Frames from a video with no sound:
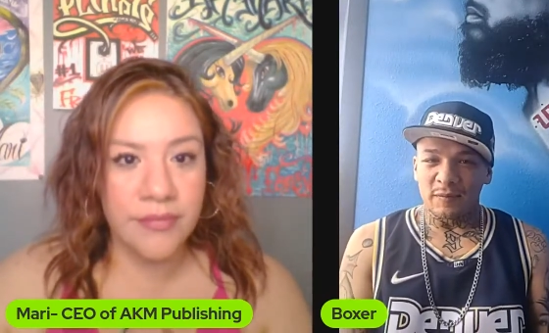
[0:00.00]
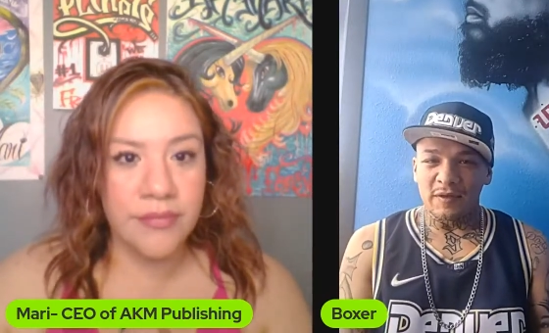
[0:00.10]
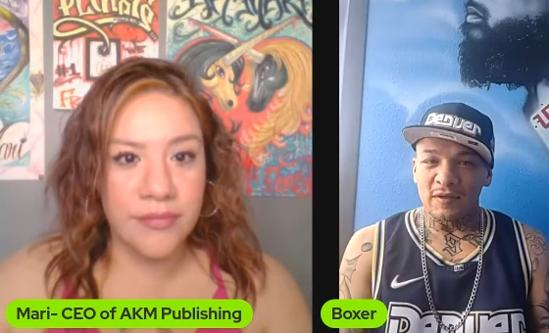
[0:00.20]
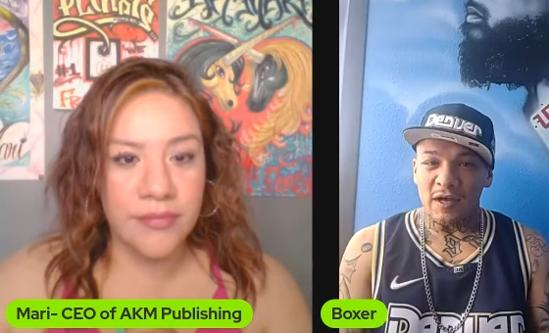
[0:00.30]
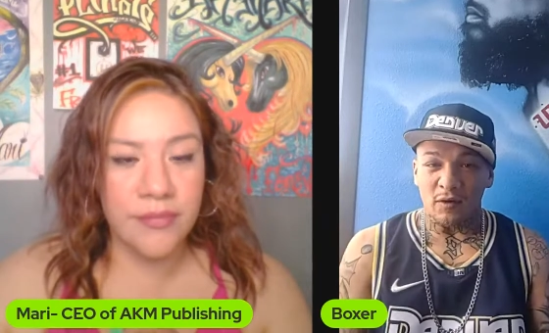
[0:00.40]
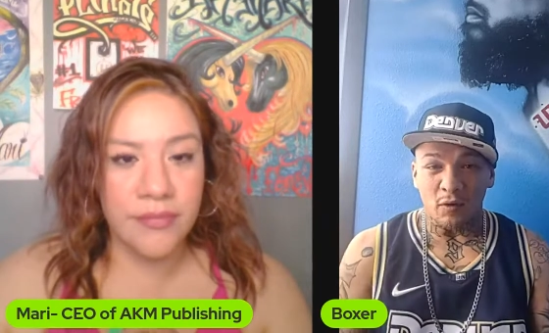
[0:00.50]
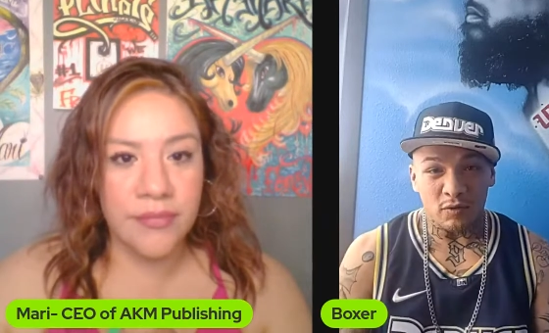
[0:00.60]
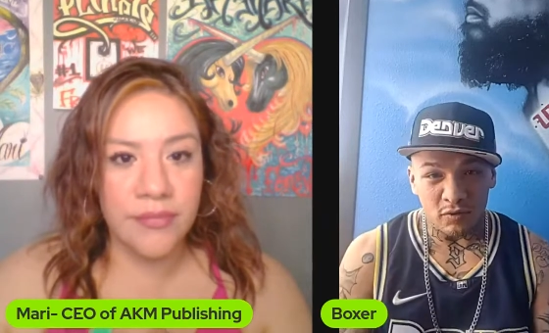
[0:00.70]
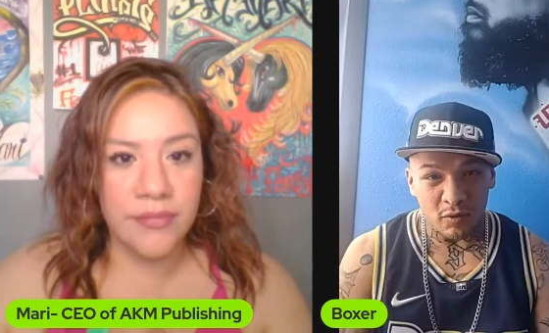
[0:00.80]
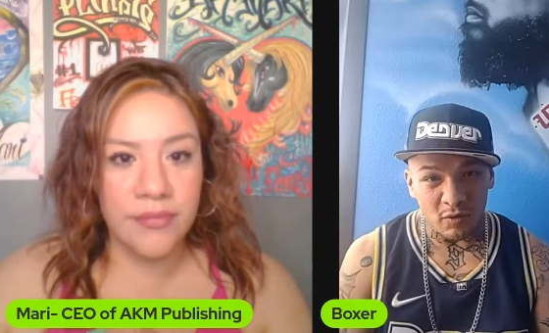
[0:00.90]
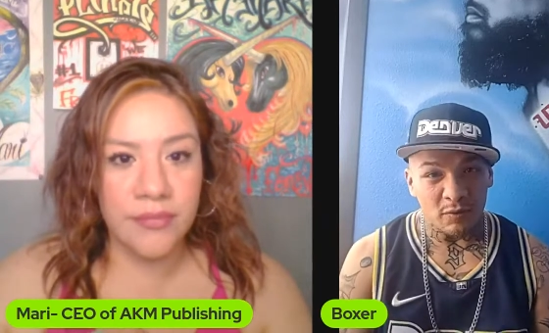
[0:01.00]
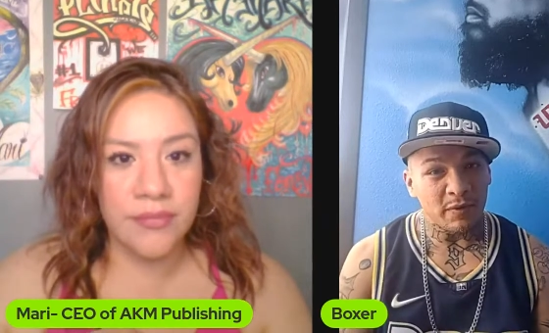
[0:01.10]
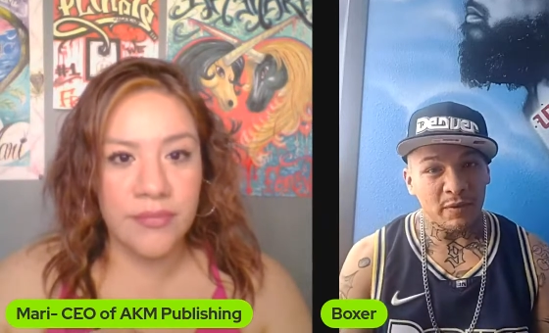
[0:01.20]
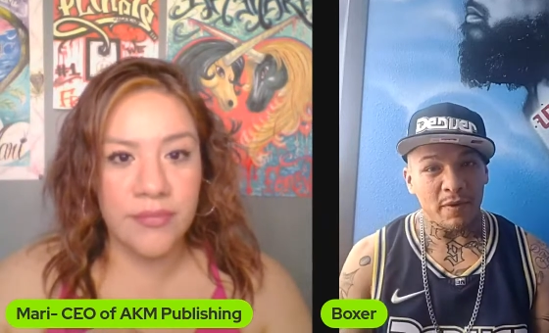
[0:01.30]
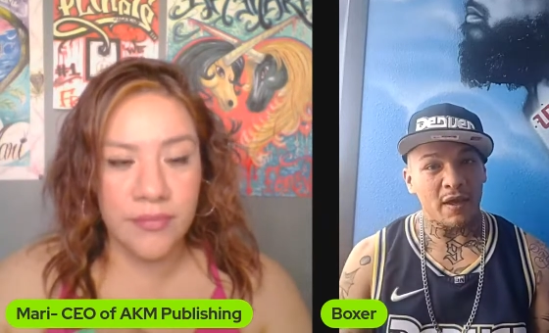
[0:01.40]
Speaker 1: You mean you gotta hold your own
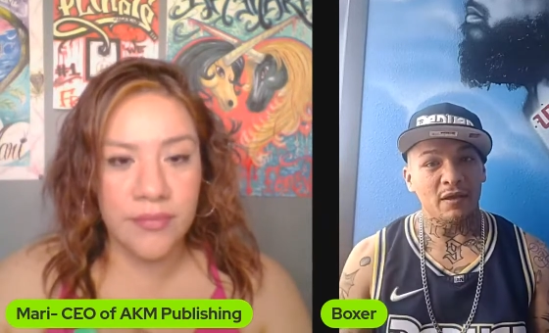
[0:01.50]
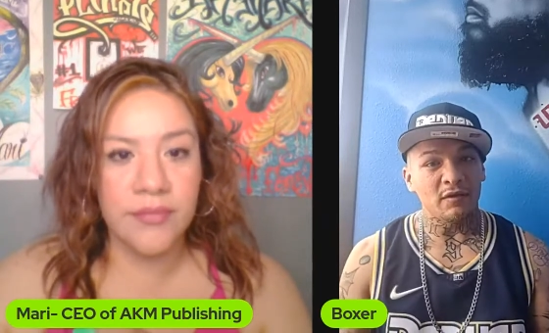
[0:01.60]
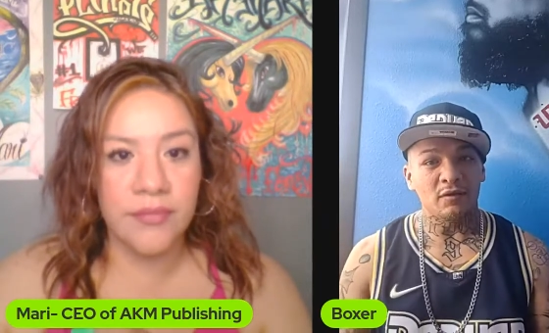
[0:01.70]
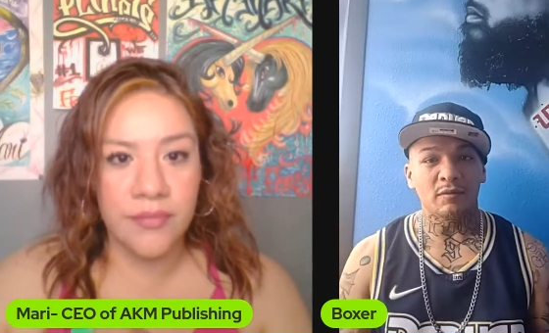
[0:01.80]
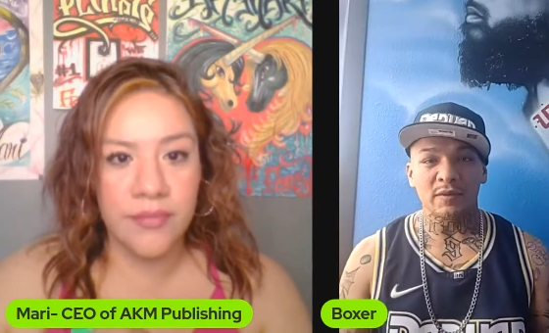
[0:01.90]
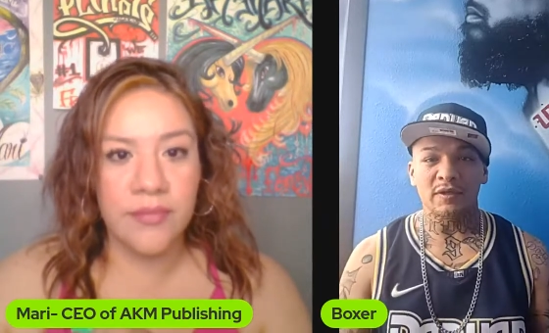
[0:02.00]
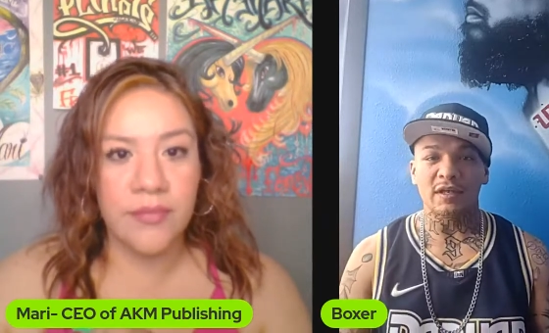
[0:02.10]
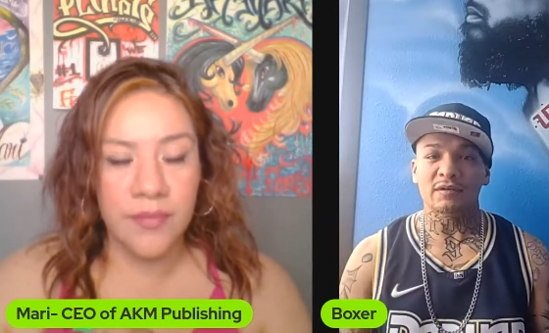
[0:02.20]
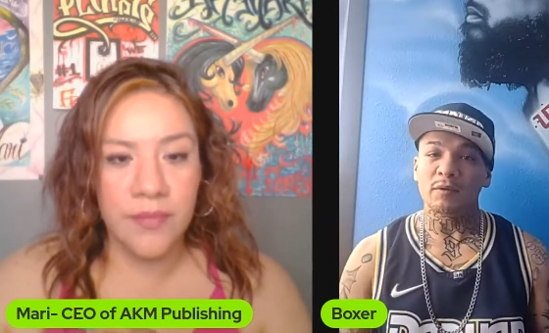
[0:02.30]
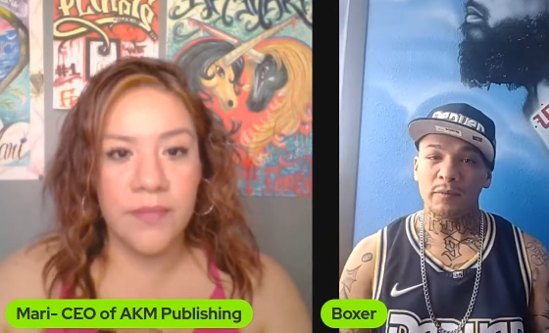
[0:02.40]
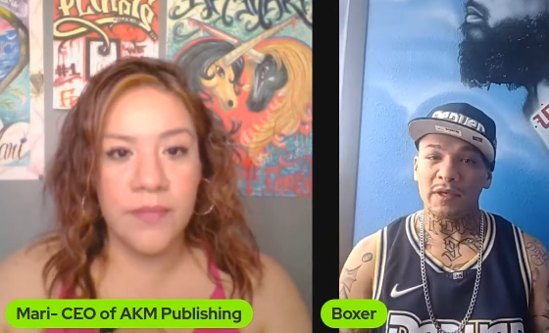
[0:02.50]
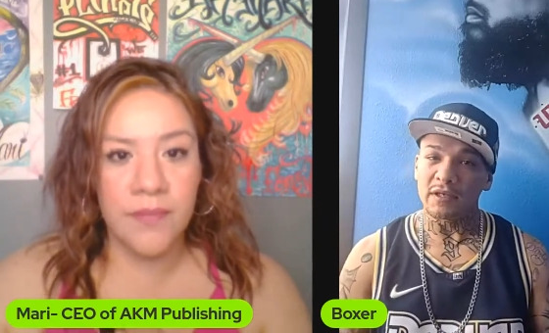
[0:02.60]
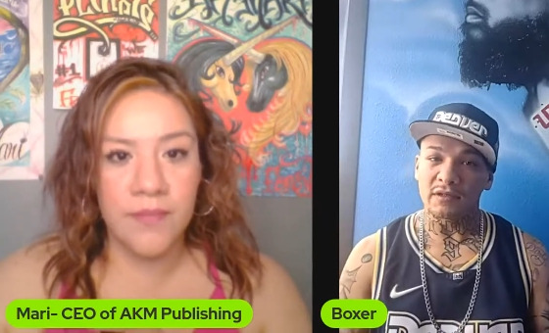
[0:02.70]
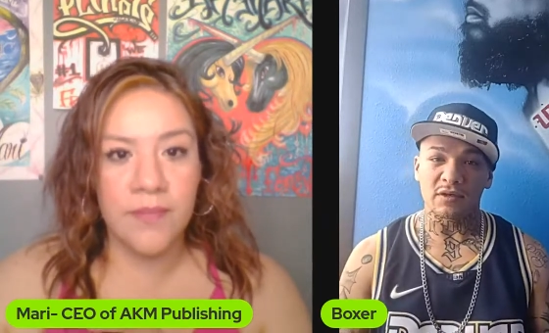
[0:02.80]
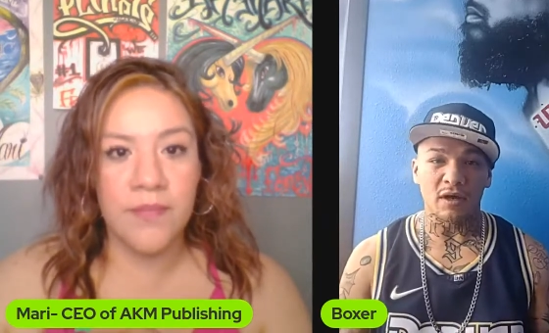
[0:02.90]
and be a man. You know what I mean? That's what we
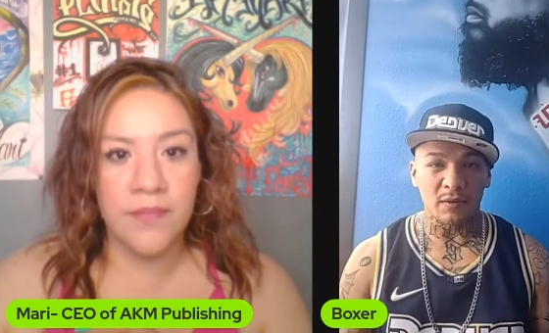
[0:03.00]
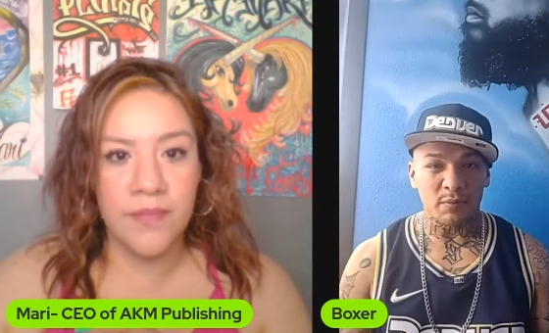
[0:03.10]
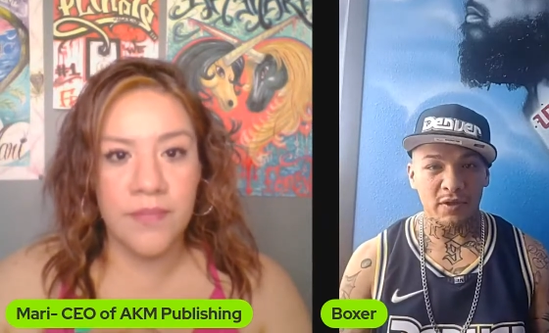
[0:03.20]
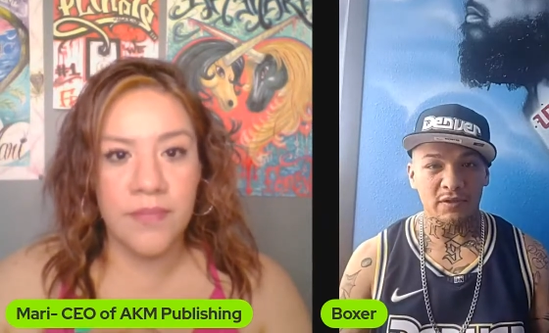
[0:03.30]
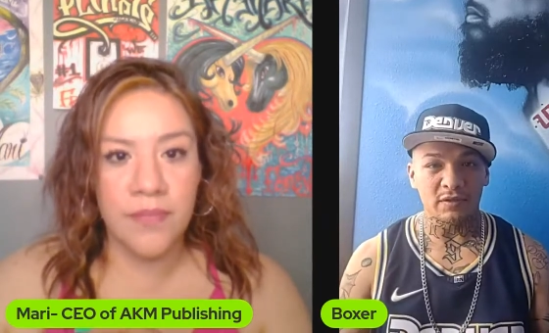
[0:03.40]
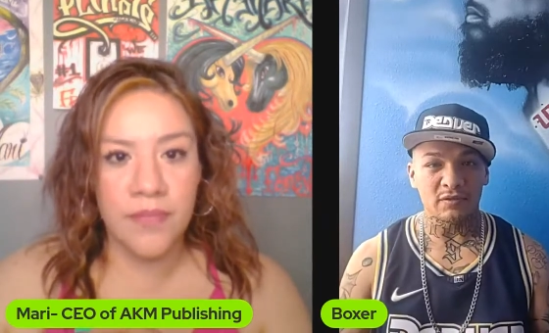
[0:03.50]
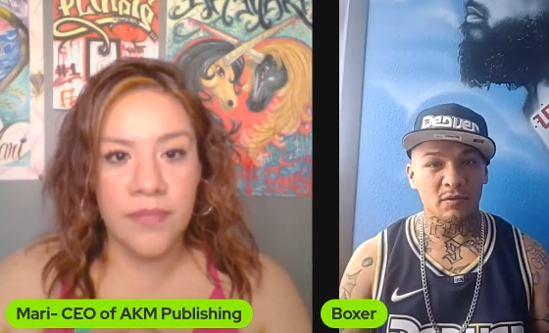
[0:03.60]
get taught in prison.